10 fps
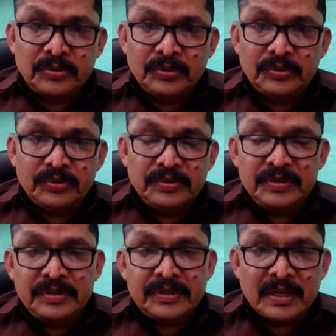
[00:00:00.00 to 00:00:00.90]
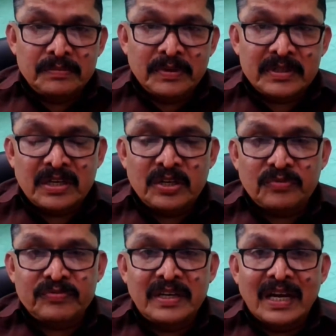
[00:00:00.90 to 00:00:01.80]
to 10%
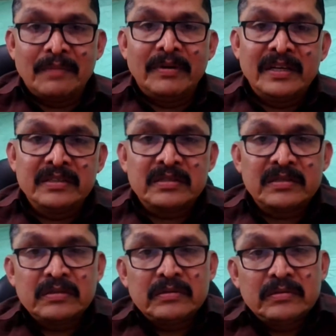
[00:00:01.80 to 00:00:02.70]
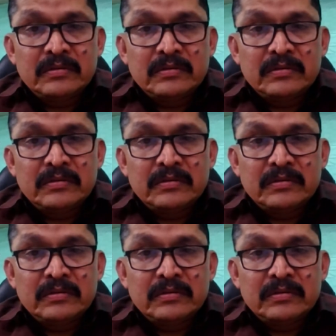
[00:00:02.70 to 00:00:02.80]
of the diabetics